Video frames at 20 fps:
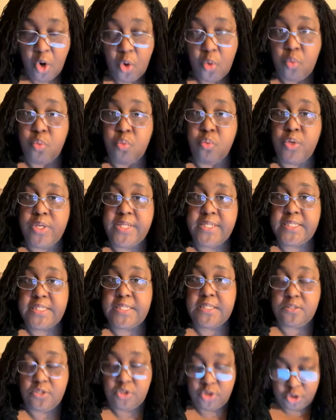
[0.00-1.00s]

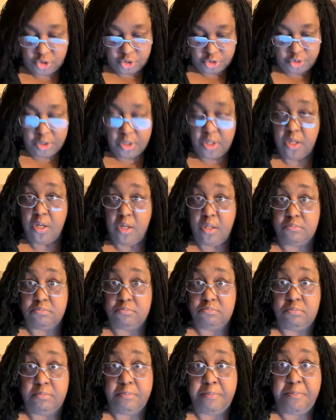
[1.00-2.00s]
really
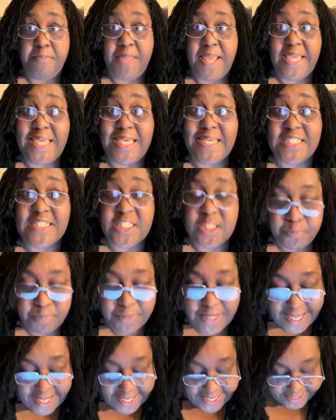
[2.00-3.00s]
making a
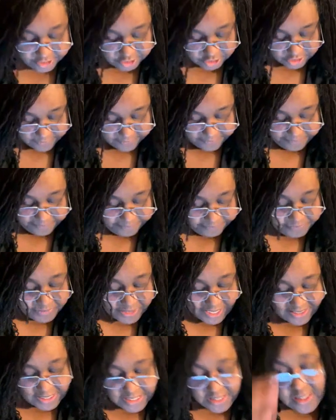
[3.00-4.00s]
splash.
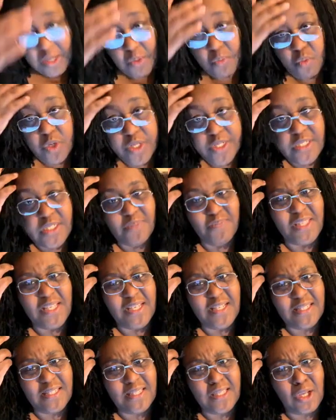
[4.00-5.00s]
I think they won some
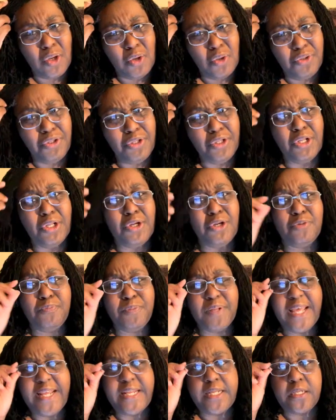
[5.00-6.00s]
things at the Golden Globe,
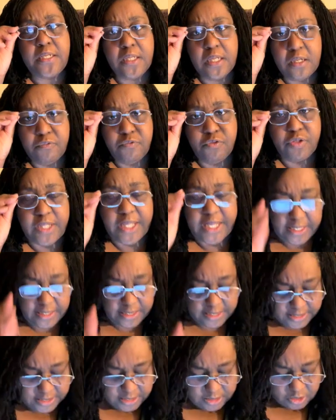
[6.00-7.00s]
but I didn't cover that.
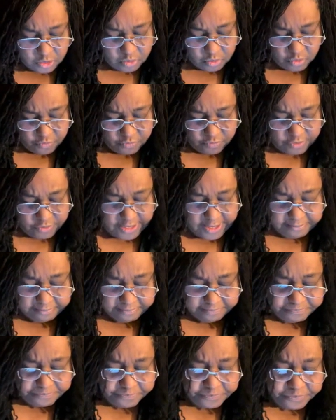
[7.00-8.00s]
I didn't go over that.
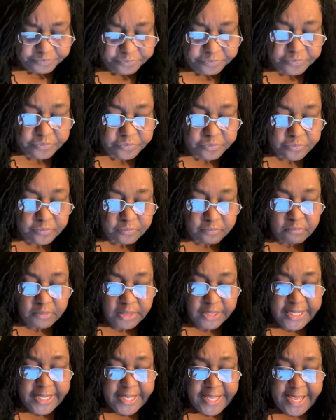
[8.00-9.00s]

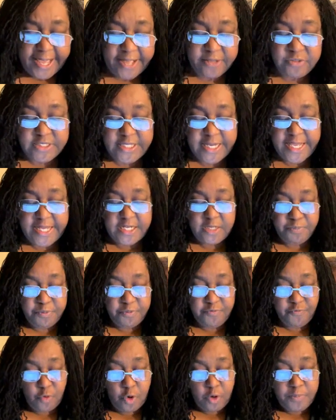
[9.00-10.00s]
Outstanding
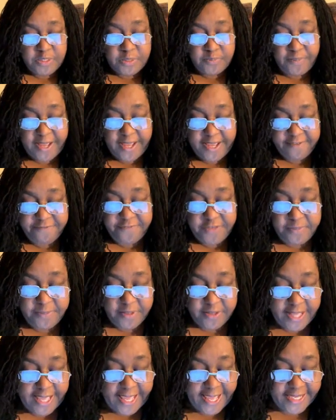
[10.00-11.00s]
performance by a
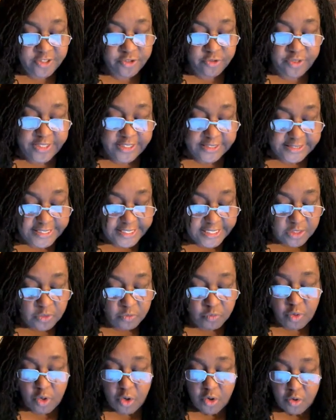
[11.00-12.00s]
female actor in a
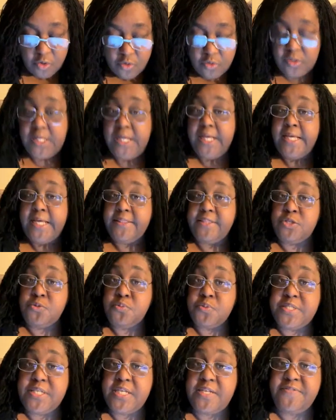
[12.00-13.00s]
leading role. This
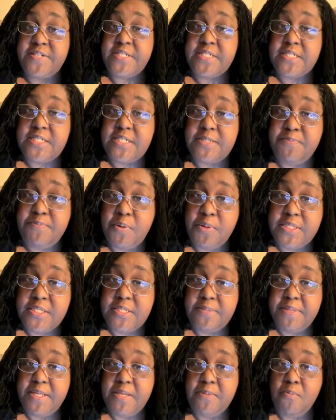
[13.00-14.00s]
was given to
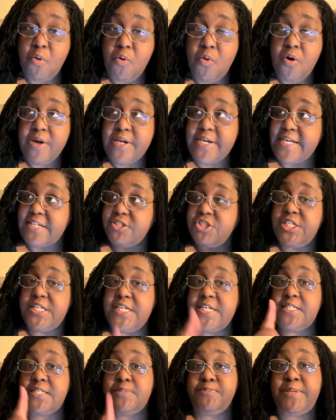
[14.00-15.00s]
Demi Moore. Now she
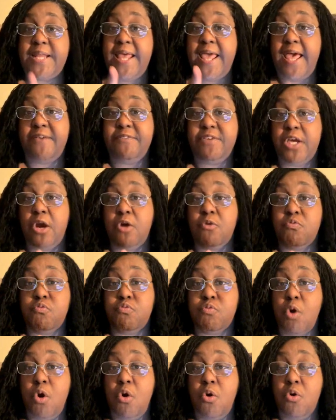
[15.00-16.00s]
has been having a
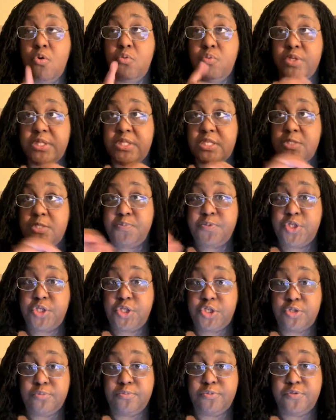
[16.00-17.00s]
role with this
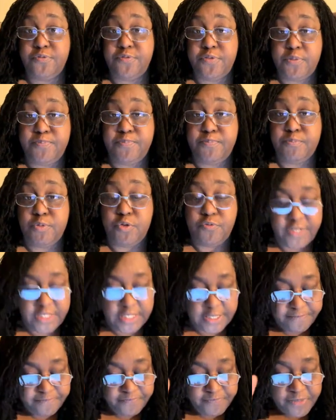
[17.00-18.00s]
particular
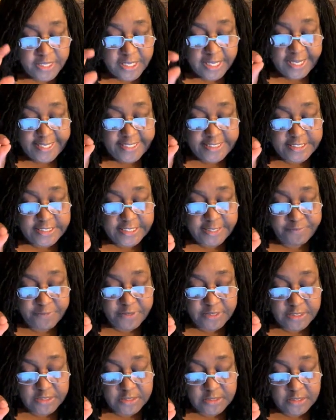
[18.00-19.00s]
movie and
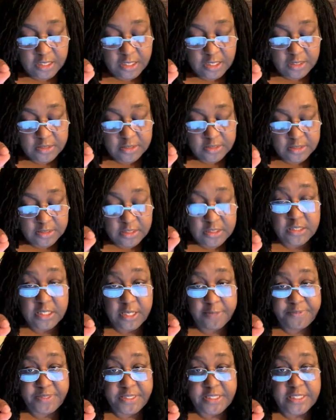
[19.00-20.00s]
the
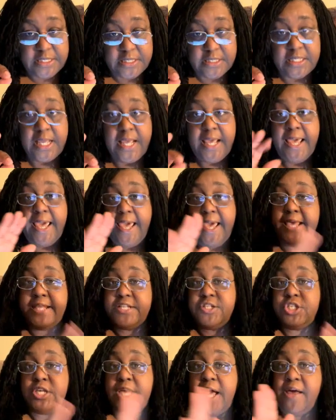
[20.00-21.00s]
Substance.
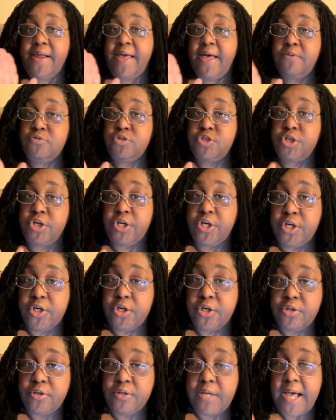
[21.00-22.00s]
And shout out to
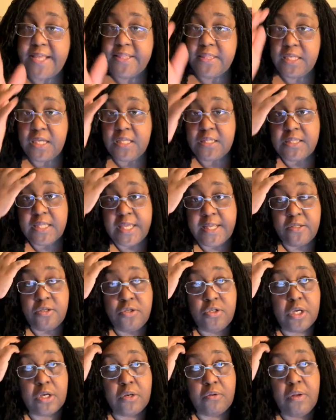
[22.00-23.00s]
her. I think that
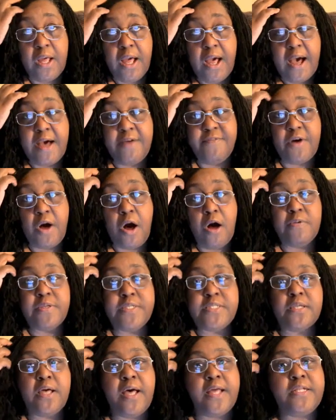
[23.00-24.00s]
I've
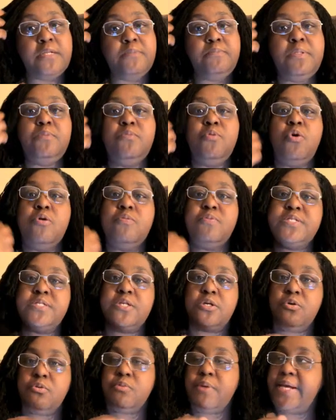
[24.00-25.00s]
always thought Demi Moore was
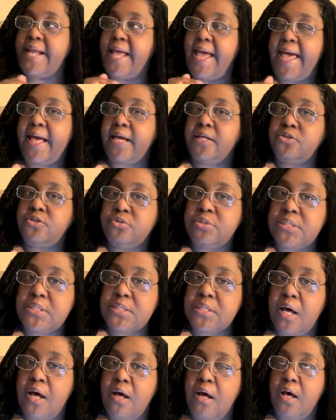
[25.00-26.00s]
a great
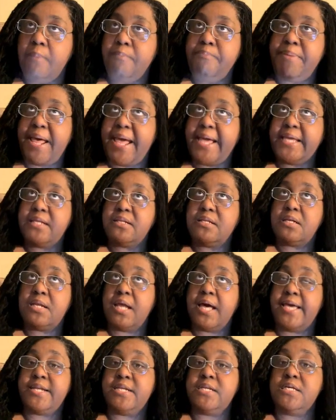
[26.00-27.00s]
actress. Back in the
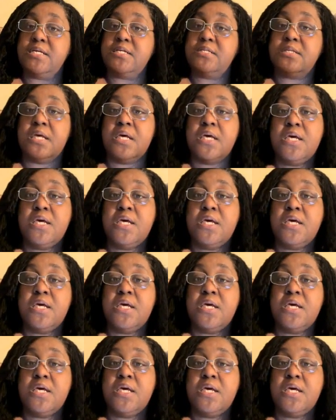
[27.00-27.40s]
'90s,